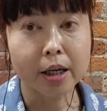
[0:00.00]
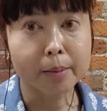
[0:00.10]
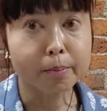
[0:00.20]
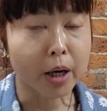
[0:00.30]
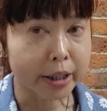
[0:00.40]

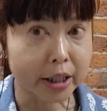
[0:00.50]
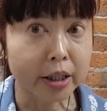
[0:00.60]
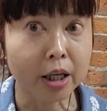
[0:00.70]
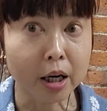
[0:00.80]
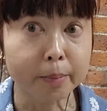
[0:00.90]
body
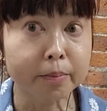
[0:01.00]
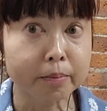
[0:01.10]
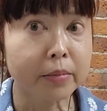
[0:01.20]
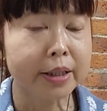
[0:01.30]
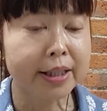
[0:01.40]
comp
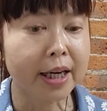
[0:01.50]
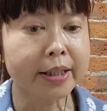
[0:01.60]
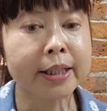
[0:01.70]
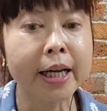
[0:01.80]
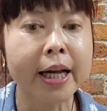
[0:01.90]

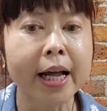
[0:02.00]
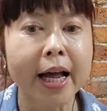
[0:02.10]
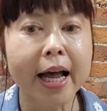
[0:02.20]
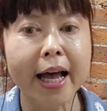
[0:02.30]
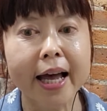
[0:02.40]
done,
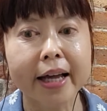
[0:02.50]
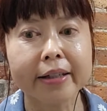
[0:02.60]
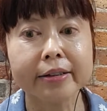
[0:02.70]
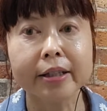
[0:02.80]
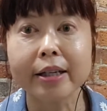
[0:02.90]

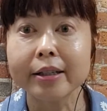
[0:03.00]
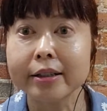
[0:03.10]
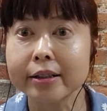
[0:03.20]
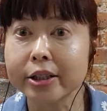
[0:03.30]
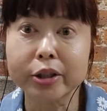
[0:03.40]
and
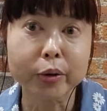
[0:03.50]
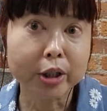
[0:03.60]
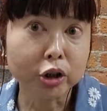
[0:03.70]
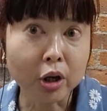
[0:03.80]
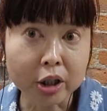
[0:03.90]
you
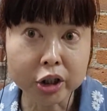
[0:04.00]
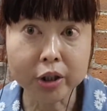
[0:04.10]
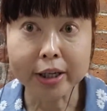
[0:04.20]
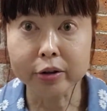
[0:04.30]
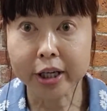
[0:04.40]
can talk to
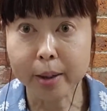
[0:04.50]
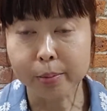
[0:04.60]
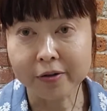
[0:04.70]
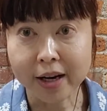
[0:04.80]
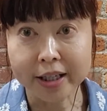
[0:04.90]
your healthcare
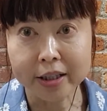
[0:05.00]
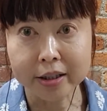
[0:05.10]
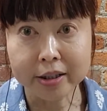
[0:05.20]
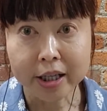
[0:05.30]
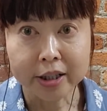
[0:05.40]

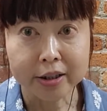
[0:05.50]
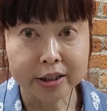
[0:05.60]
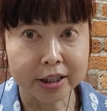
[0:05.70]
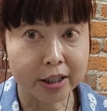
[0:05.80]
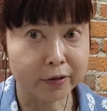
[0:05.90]
providers to
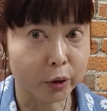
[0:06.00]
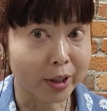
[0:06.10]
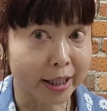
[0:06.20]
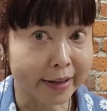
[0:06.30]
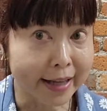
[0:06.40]
see if you
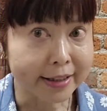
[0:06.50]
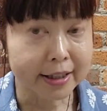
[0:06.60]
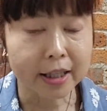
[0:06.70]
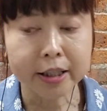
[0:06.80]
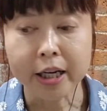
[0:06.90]
can get that
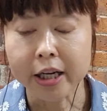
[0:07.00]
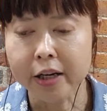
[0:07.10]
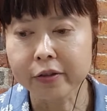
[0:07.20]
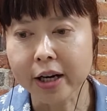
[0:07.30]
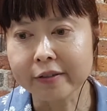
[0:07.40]
done.
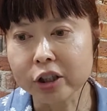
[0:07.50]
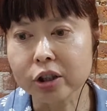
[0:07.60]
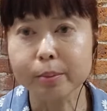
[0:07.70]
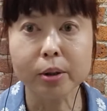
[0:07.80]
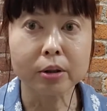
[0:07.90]
If you're having
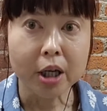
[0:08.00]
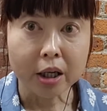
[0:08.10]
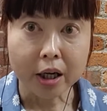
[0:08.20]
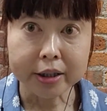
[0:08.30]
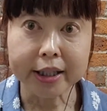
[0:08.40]
trouble,
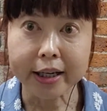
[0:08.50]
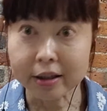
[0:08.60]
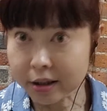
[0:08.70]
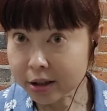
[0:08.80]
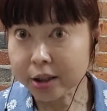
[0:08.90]
contact
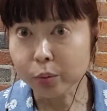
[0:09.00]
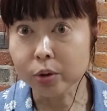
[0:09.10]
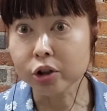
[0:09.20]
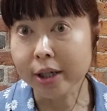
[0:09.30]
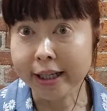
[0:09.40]
us and we'll
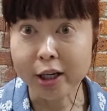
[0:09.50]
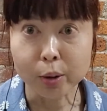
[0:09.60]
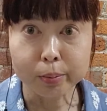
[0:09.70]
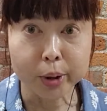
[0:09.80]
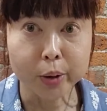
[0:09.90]
try to
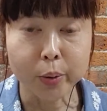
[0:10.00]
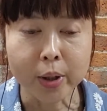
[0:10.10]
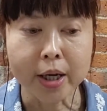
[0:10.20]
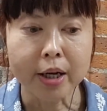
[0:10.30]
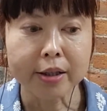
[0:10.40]
help you
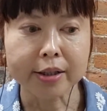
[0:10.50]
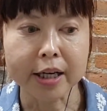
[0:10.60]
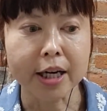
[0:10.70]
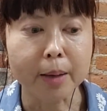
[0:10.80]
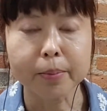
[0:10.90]

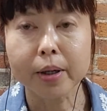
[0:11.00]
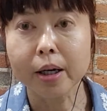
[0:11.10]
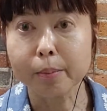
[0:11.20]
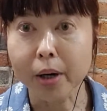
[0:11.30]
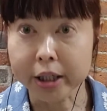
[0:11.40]
set up
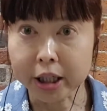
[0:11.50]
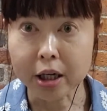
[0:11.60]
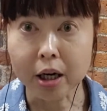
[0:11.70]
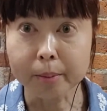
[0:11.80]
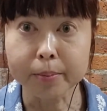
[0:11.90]
a body
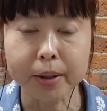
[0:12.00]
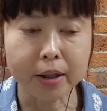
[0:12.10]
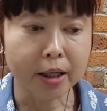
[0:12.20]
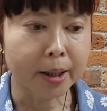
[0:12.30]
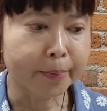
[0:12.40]
comp
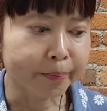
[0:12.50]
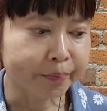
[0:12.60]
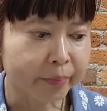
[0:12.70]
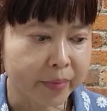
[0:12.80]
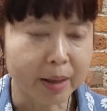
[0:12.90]

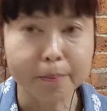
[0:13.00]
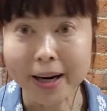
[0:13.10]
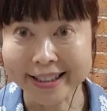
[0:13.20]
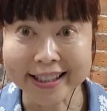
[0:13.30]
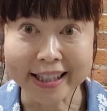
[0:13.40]

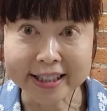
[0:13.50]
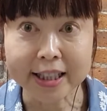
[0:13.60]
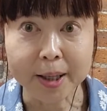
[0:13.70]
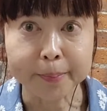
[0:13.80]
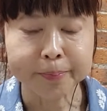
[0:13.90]
by
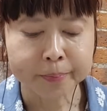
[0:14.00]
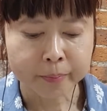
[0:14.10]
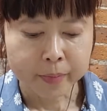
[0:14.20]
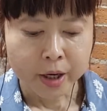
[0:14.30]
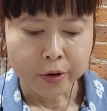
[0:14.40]
DEXA.
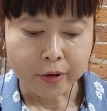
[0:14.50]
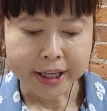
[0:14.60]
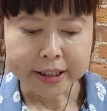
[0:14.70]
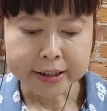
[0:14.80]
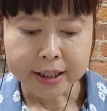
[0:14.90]

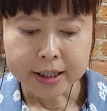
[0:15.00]
Right.